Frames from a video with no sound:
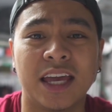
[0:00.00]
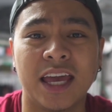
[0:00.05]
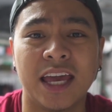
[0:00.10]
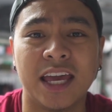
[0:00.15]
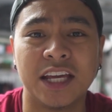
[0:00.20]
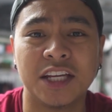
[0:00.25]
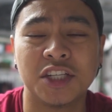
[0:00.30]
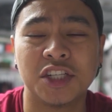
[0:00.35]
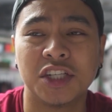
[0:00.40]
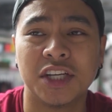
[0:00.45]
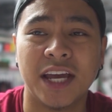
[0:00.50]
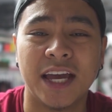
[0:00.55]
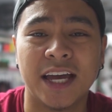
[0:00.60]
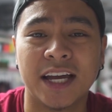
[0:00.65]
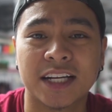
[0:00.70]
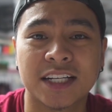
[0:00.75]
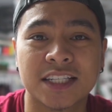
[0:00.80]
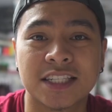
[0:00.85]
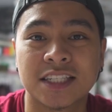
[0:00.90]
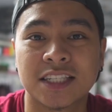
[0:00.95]

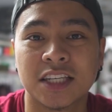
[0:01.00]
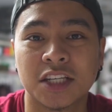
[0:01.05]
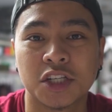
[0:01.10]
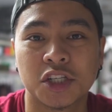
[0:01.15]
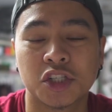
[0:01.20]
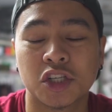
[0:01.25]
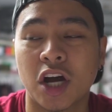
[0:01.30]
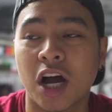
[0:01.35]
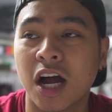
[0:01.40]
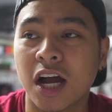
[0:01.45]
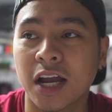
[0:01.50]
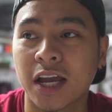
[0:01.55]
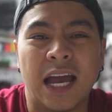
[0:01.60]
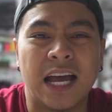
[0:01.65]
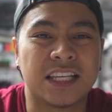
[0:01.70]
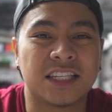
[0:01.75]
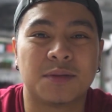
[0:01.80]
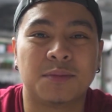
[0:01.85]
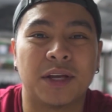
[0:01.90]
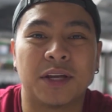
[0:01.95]
AGX shock
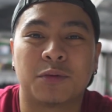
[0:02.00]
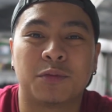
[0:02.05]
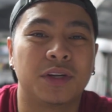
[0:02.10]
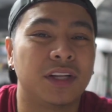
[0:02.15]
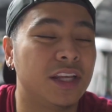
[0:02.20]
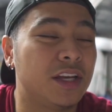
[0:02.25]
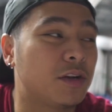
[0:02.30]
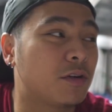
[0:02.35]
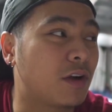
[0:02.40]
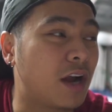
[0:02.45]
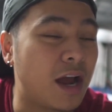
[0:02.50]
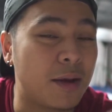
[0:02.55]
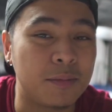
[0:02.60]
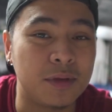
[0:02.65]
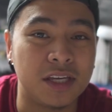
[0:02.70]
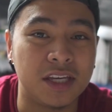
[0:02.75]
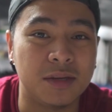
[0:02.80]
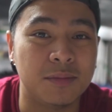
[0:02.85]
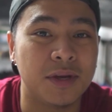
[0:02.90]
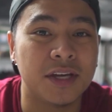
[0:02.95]
and some like really
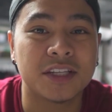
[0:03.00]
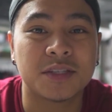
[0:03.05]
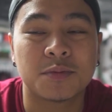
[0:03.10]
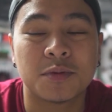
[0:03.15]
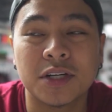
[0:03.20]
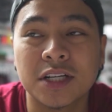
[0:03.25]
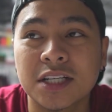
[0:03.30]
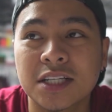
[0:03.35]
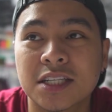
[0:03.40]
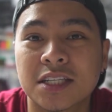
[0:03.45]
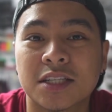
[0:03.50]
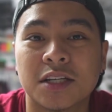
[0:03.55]
crappy eBay springs,